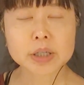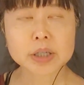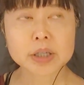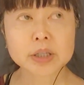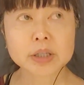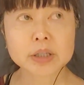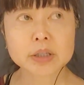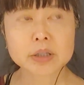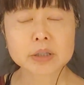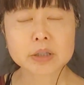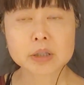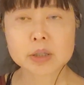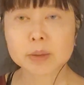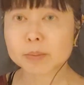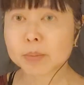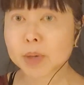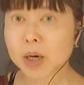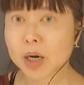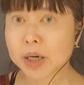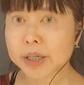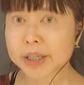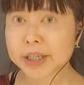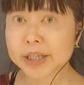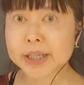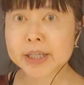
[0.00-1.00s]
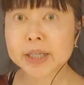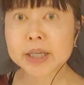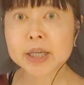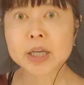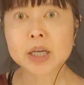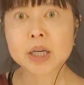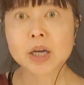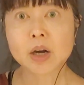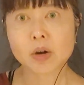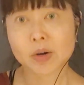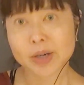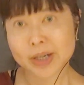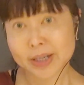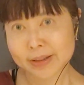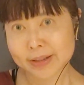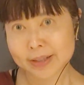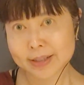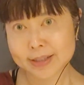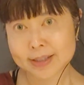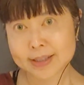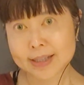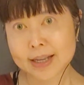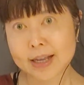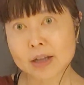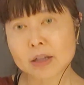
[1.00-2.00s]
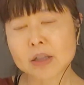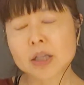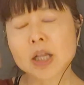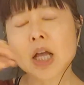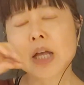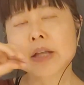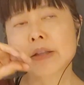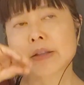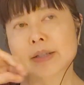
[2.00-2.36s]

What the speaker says: in the body or in the cell,